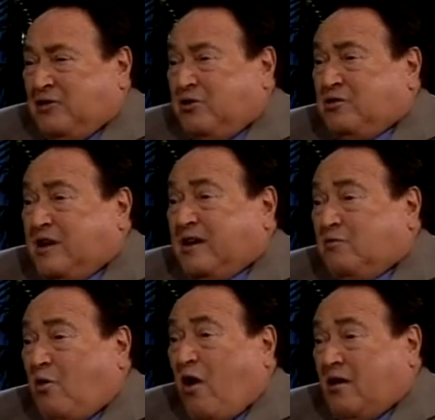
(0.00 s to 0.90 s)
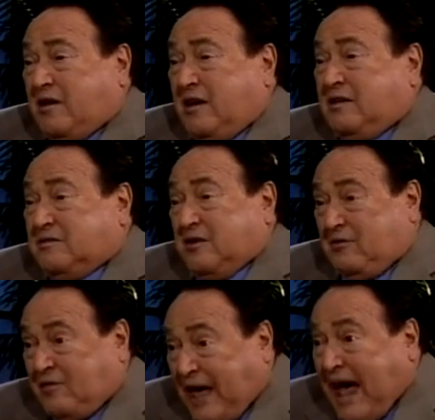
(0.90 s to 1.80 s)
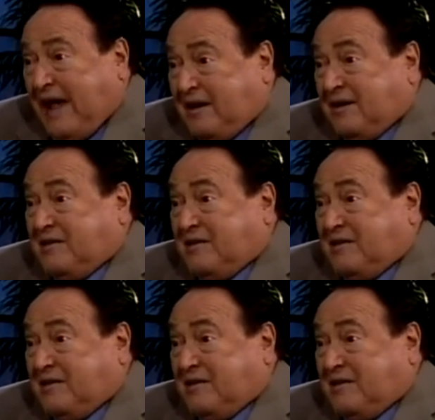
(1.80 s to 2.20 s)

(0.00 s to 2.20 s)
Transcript: you didn't walk into that